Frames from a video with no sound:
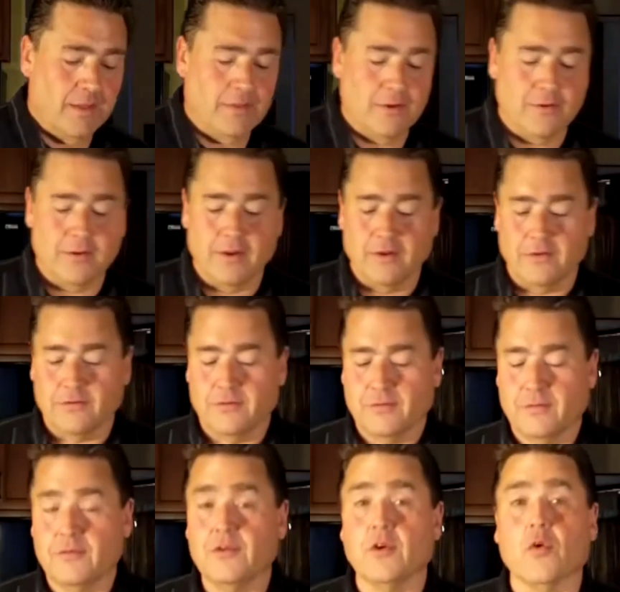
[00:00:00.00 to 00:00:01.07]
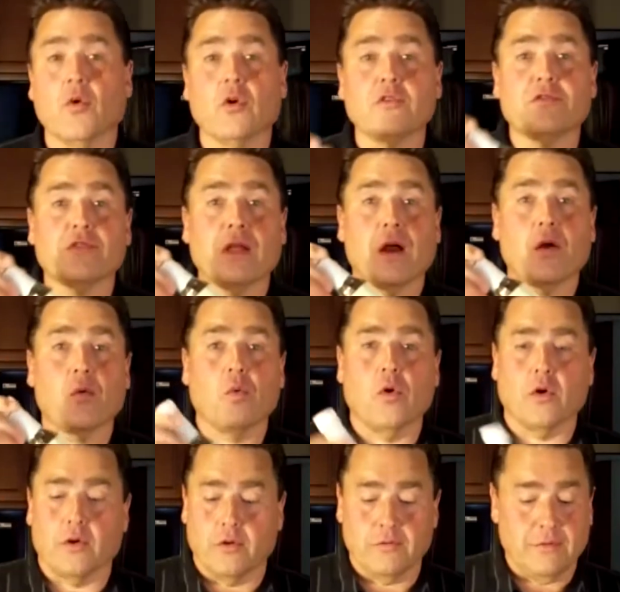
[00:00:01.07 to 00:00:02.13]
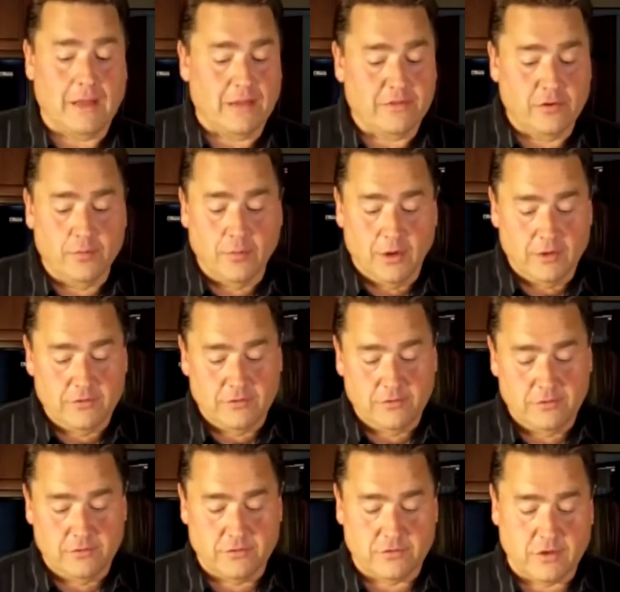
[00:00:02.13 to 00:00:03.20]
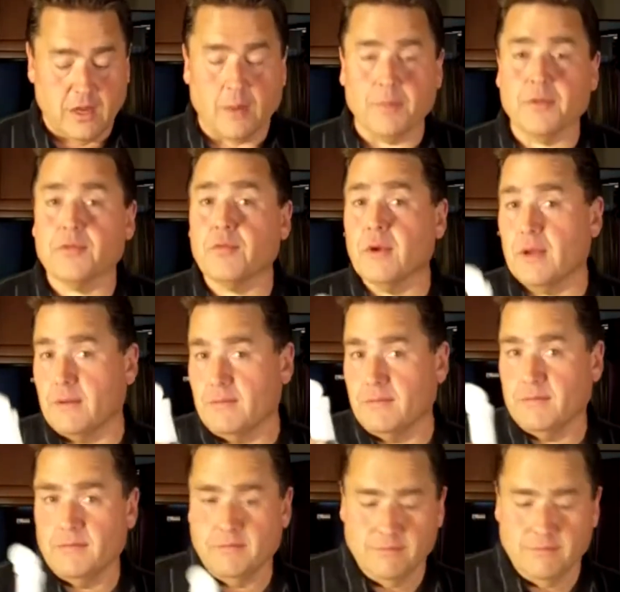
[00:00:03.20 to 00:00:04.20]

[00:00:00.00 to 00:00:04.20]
and there it is, your orange flower water. Not too much, just a couple, 3.